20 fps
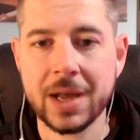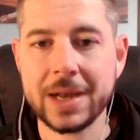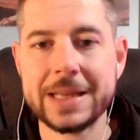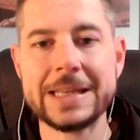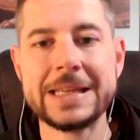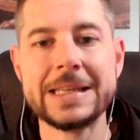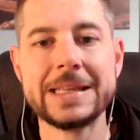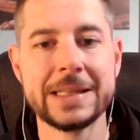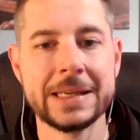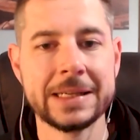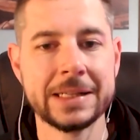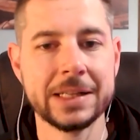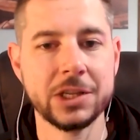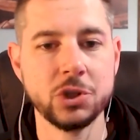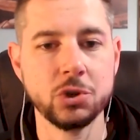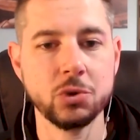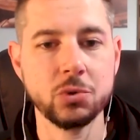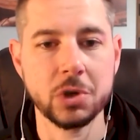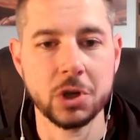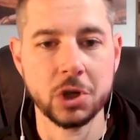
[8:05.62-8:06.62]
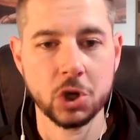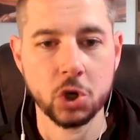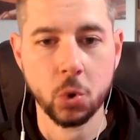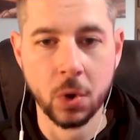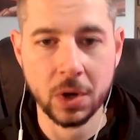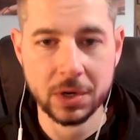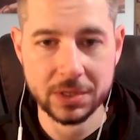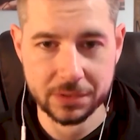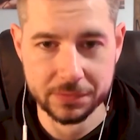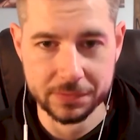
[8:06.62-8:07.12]
not anything that you can
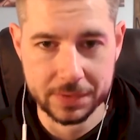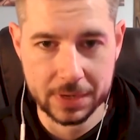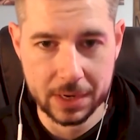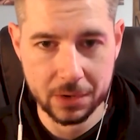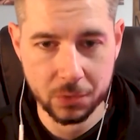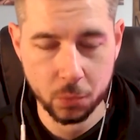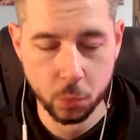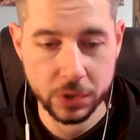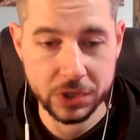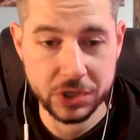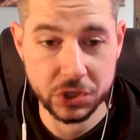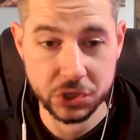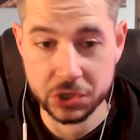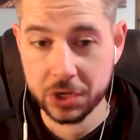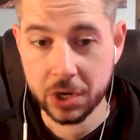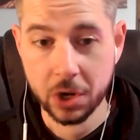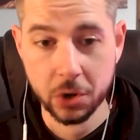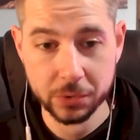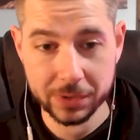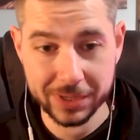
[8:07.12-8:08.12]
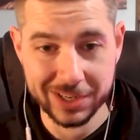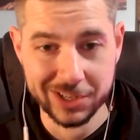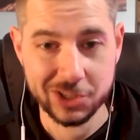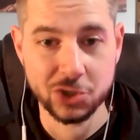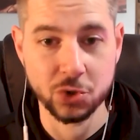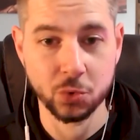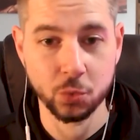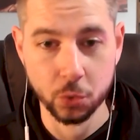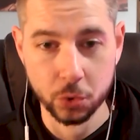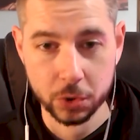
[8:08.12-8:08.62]
quantify. We just know that
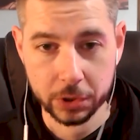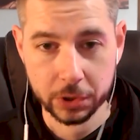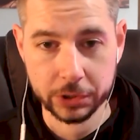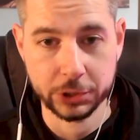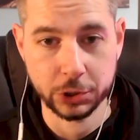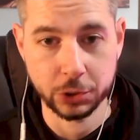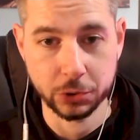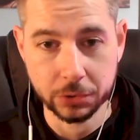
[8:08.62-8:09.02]
it's really